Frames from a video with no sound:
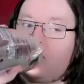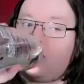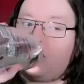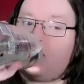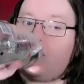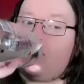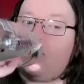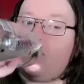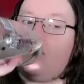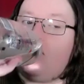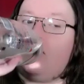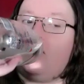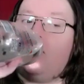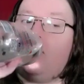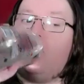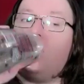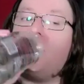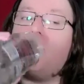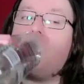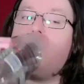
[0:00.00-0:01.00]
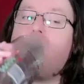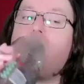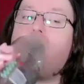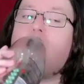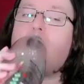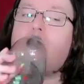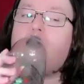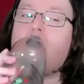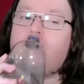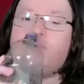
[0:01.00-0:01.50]
like, we can't read
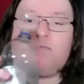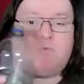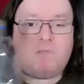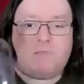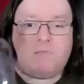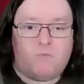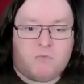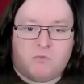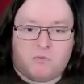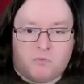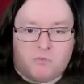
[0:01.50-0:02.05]
other people